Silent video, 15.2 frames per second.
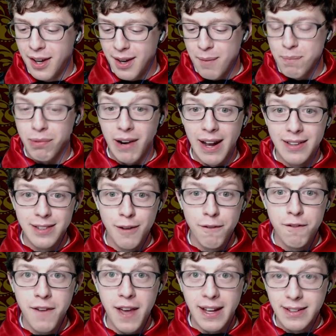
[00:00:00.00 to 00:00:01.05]
Brandon
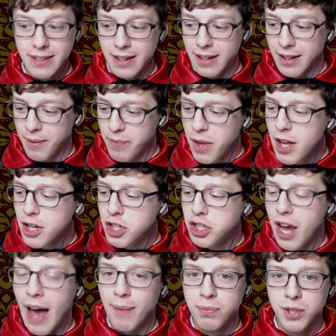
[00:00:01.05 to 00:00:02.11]
fainted.
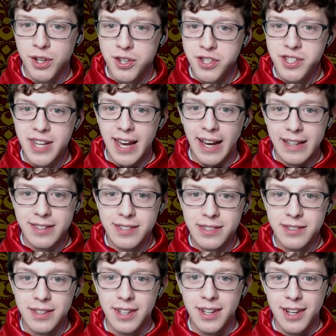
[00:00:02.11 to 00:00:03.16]
Chapter 6.
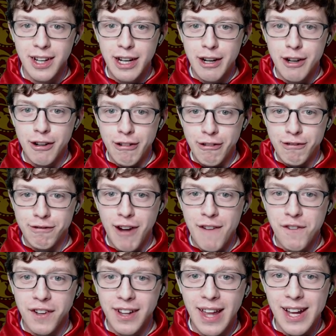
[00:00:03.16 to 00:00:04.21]

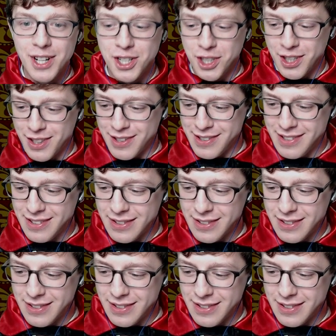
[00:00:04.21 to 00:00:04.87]
Revelations.